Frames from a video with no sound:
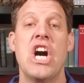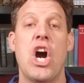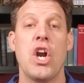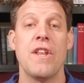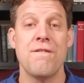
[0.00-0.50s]

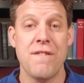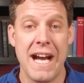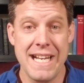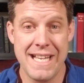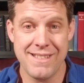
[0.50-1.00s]
are the
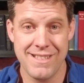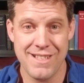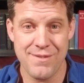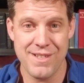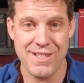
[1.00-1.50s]
financing
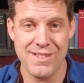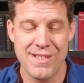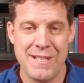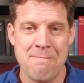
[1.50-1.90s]
differences.